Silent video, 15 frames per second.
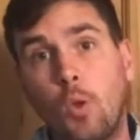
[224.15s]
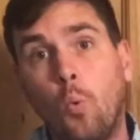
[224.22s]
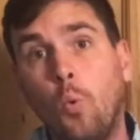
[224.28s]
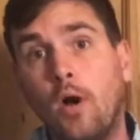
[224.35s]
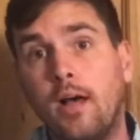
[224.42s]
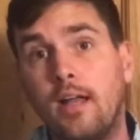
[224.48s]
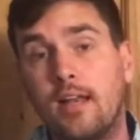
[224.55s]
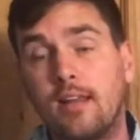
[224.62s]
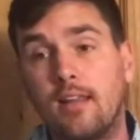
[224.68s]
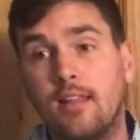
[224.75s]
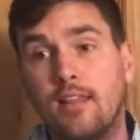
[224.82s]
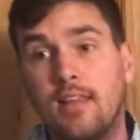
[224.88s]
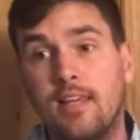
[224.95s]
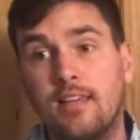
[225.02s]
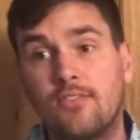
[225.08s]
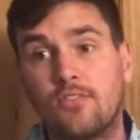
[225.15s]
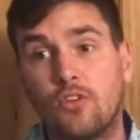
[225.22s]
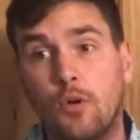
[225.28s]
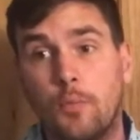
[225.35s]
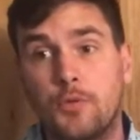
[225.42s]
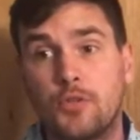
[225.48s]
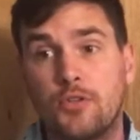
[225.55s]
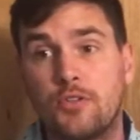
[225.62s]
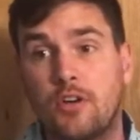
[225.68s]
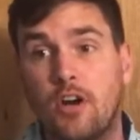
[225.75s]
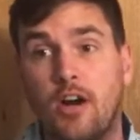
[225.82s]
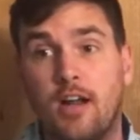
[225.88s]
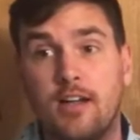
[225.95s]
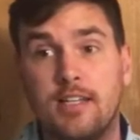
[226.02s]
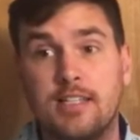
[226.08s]
what these sculptures that
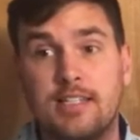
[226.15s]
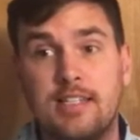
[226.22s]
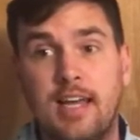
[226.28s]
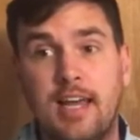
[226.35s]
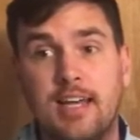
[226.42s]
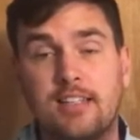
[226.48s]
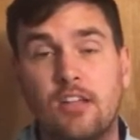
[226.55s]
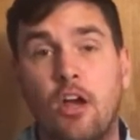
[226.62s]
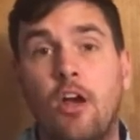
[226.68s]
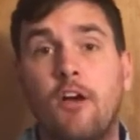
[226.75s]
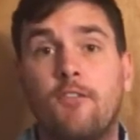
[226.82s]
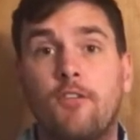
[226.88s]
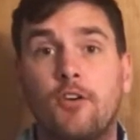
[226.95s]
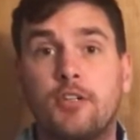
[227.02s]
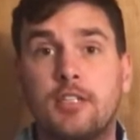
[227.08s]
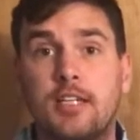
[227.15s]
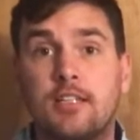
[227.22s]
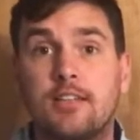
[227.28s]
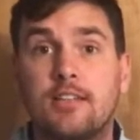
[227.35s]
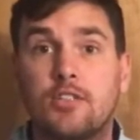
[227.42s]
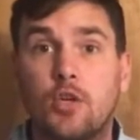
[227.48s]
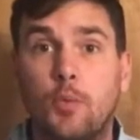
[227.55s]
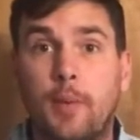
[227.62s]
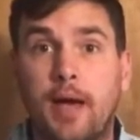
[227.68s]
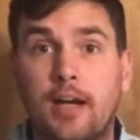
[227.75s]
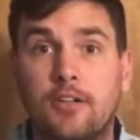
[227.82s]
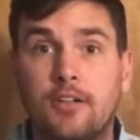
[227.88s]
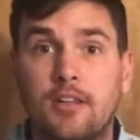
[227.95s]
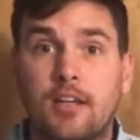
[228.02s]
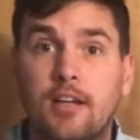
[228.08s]
are on his desk versus, let's go
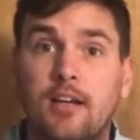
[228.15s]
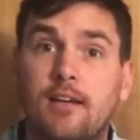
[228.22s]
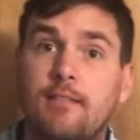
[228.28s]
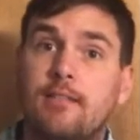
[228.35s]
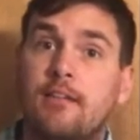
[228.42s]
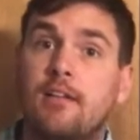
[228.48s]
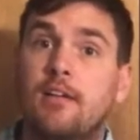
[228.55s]
back to the